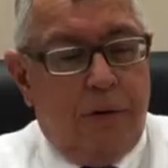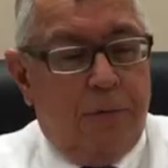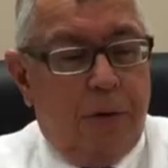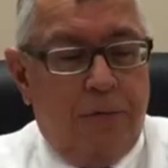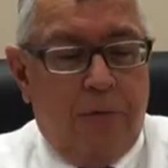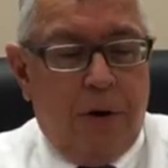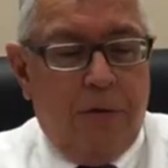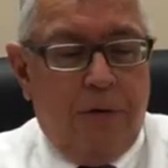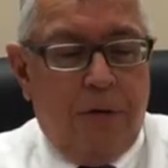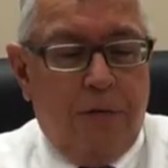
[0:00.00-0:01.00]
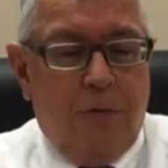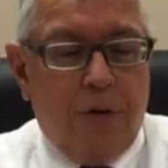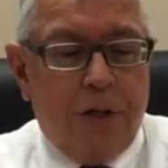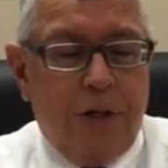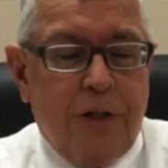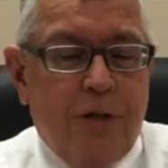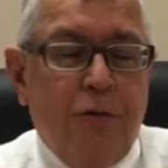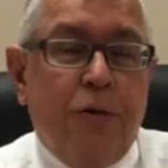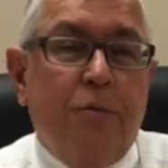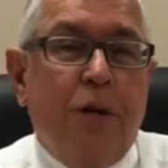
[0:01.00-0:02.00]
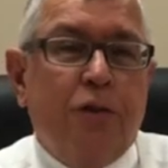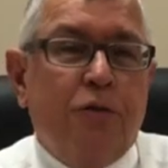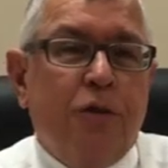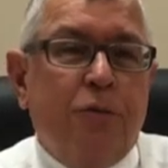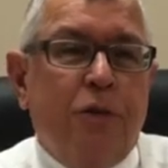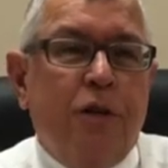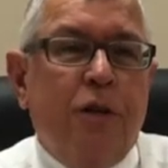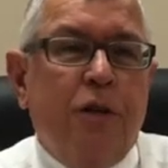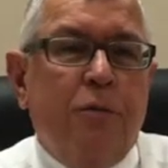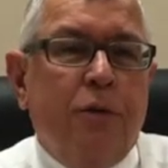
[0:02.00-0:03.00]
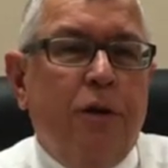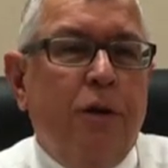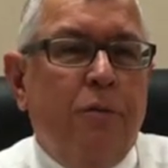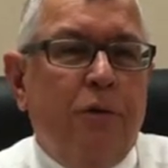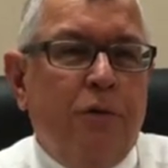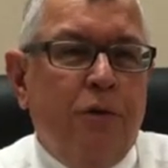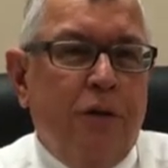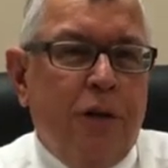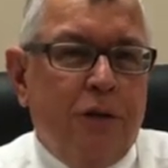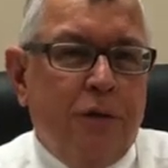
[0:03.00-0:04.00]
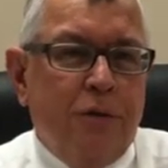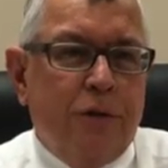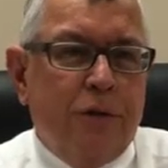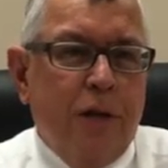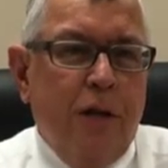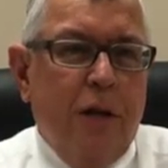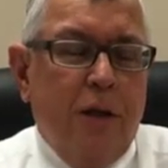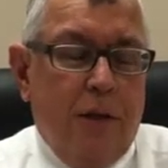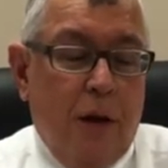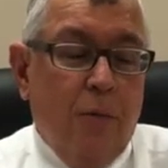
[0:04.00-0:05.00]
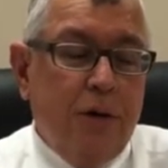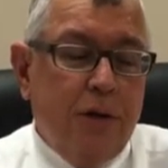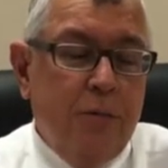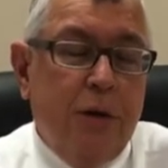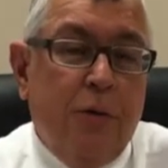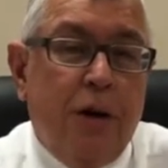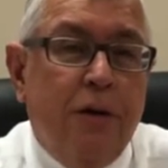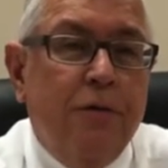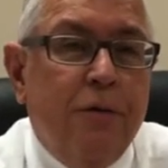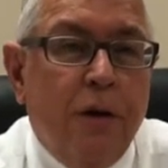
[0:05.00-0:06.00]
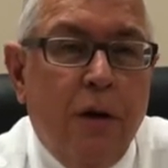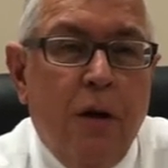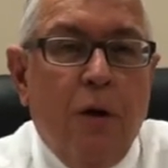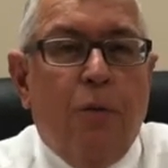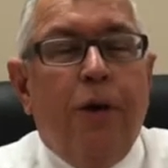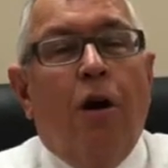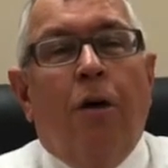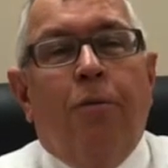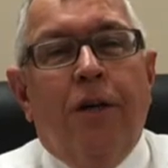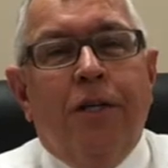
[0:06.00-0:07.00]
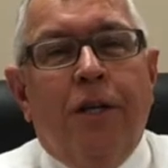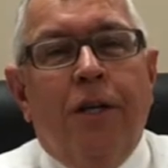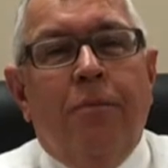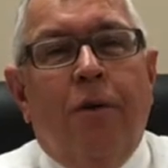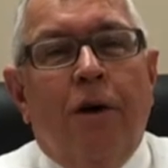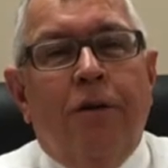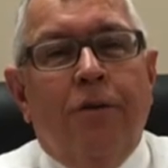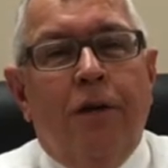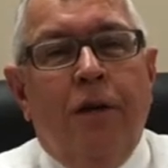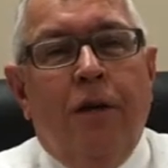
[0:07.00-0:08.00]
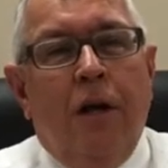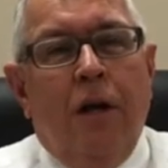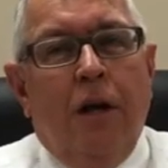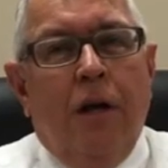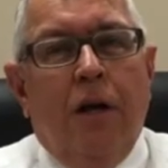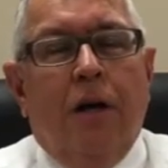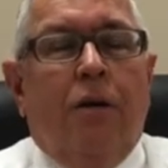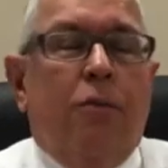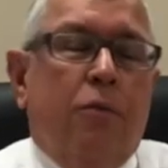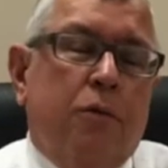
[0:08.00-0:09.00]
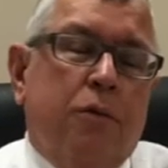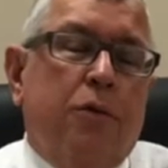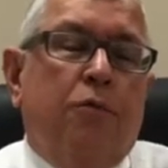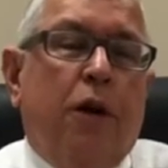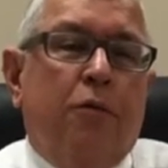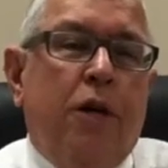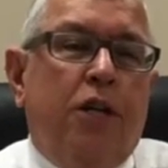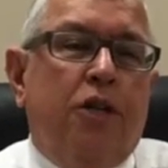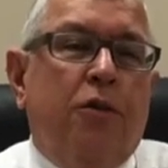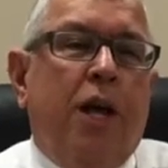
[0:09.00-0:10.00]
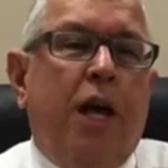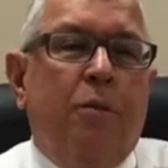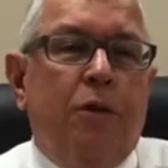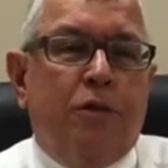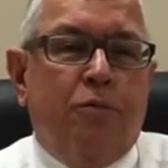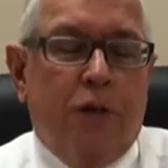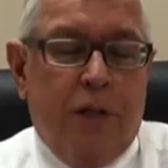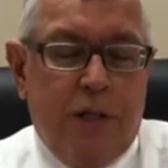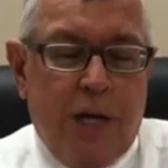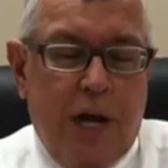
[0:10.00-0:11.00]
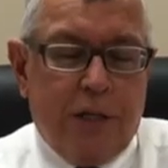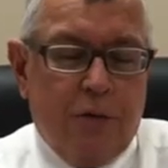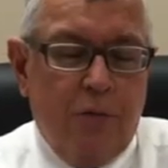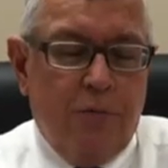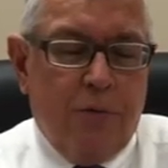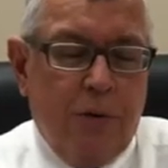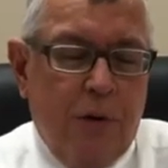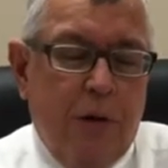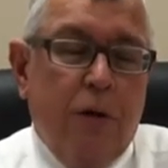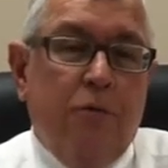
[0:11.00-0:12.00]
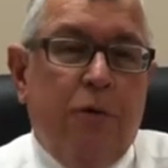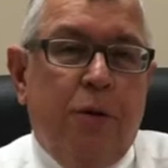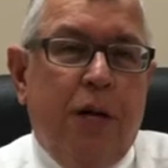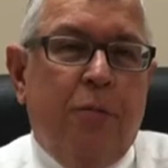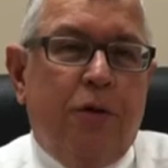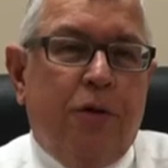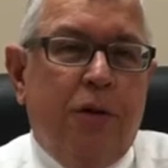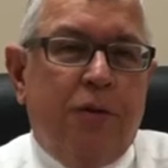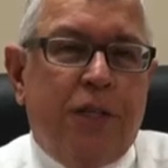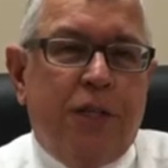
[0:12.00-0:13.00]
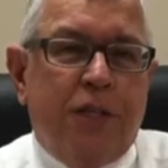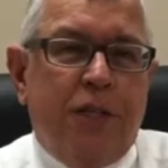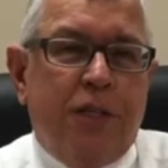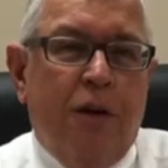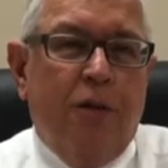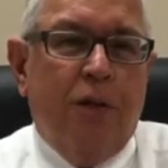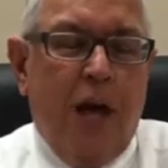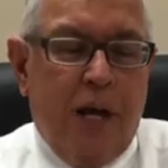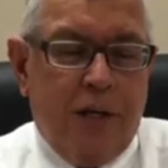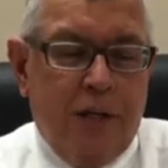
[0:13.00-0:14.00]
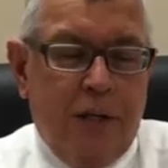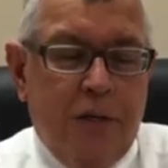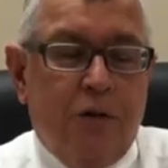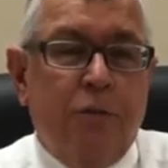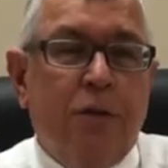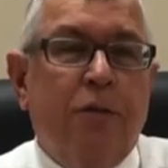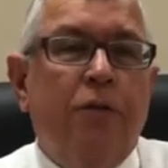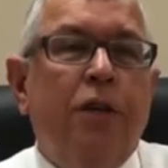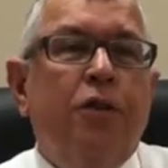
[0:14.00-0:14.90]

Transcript: we've been very, very fortunate, too, to make sure that we're dealing with a number of good issues that I want you to be aware of. We are presently a part of the Recreational Cannabis Working Task Group. We've been able to give assistance on that in terms of giving